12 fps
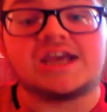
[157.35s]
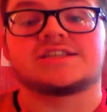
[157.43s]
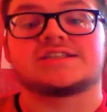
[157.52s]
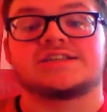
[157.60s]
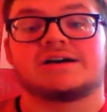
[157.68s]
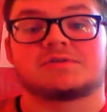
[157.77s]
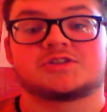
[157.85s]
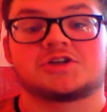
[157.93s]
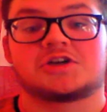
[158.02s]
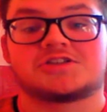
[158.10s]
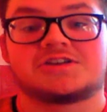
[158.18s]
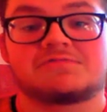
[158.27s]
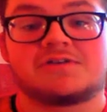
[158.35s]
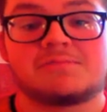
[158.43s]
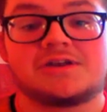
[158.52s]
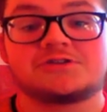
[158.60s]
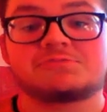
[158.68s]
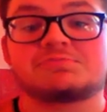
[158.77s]
It's Double Johnson
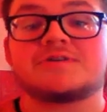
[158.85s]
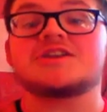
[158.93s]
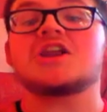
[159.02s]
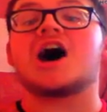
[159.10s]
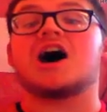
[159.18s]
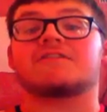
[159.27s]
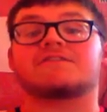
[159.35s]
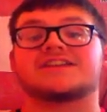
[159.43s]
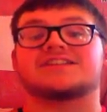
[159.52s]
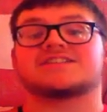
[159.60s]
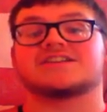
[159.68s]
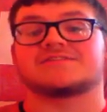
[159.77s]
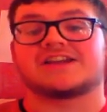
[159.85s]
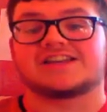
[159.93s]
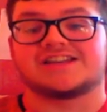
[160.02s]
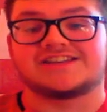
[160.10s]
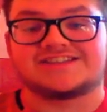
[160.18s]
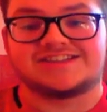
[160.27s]
from Middlesbrough, North East of
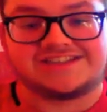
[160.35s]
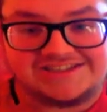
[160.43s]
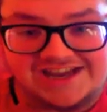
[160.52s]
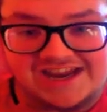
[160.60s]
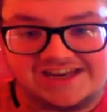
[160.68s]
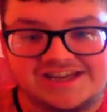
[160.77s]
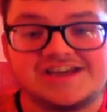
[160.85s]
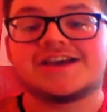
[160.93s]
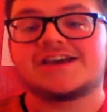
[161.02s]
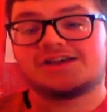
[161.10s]
England today.